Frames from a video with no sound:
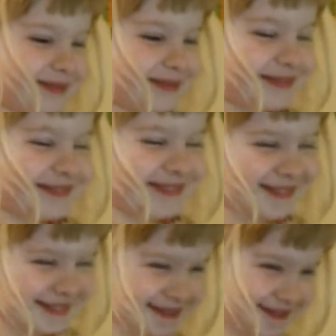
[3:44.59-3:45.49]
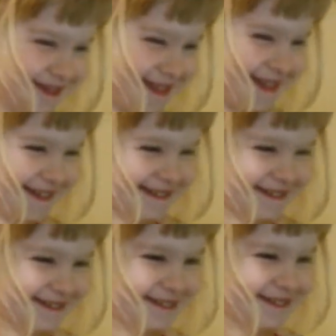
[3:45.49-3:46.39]
How cool is that?
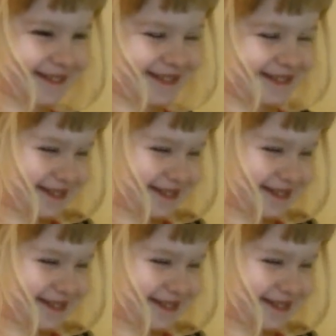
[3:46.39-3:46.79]
Is